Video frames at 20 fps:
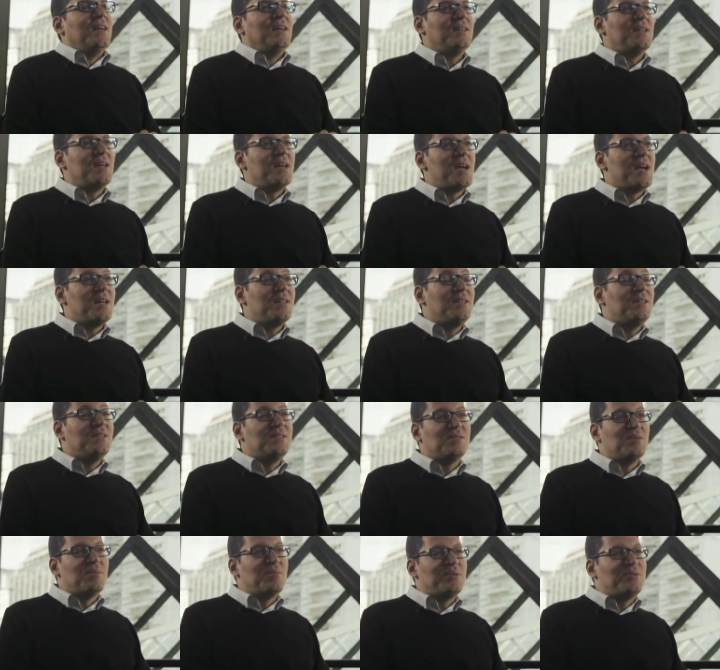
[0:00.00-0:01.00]
and I had
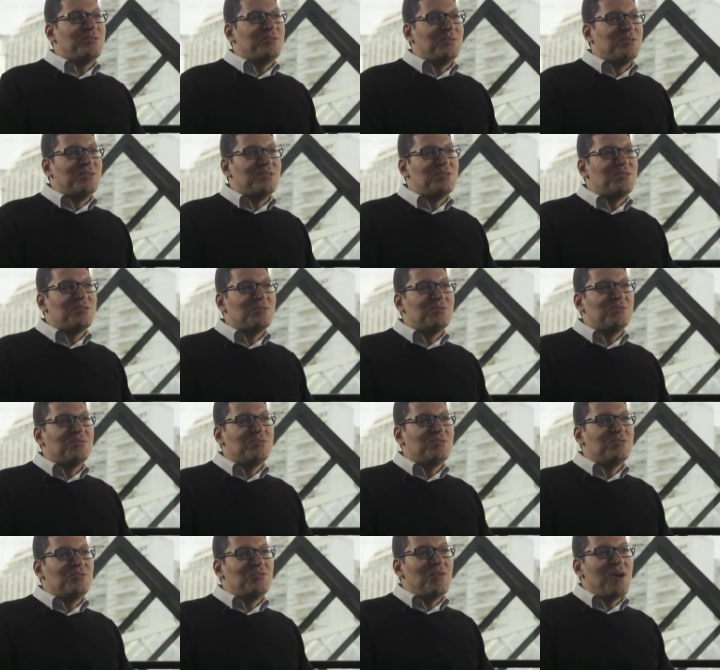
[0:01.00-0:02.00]
this opportunity to,
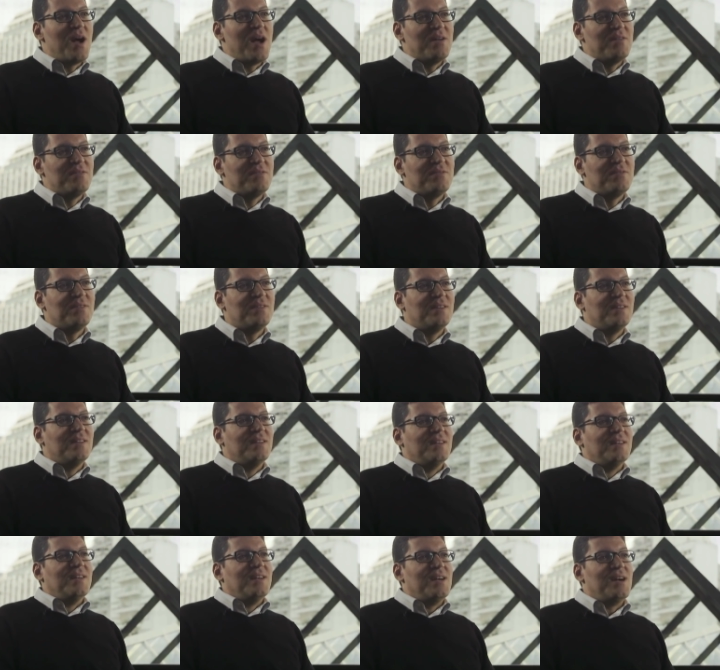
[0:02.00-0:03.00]
to drive
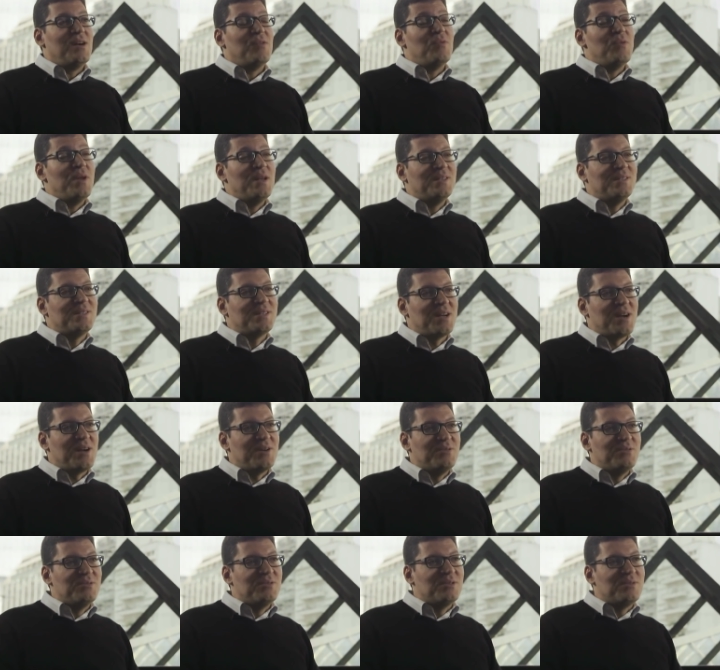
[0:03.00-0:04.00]
a race
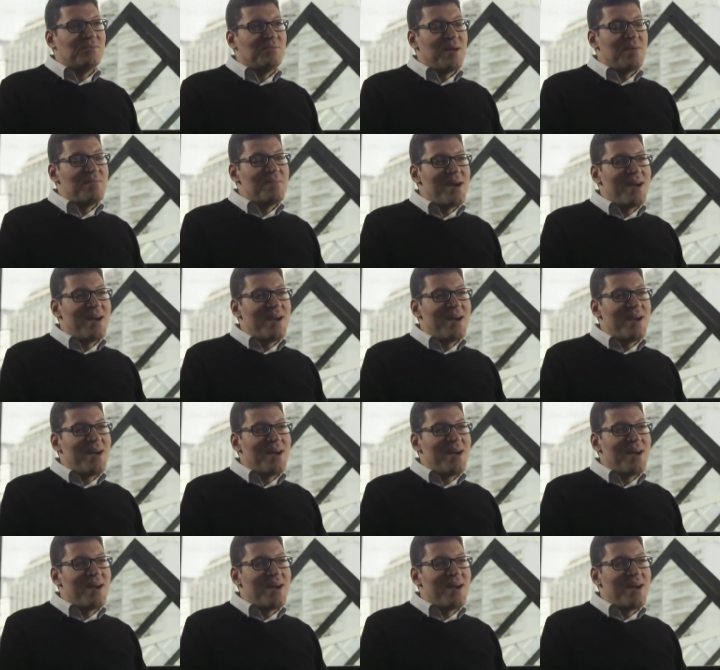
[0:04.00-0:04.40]
car using my